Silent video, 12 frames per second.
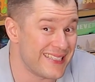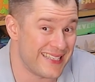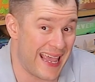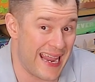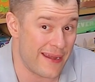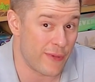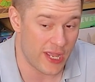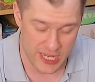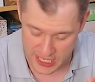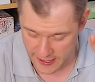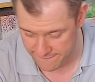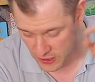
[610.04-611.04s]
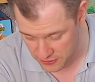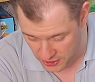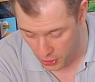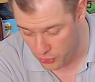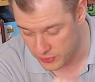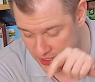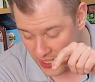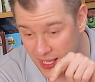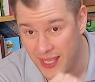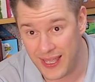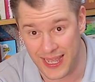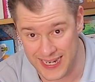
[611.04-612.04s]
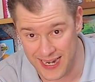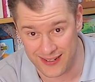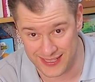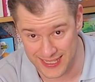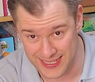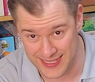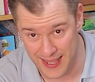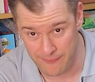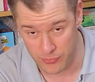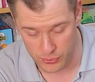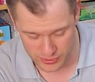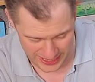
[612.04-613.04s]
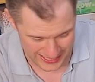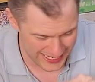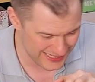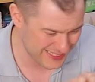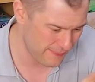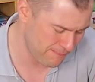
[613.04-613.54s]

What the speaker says: this game if you don't adhere to these temples. And that is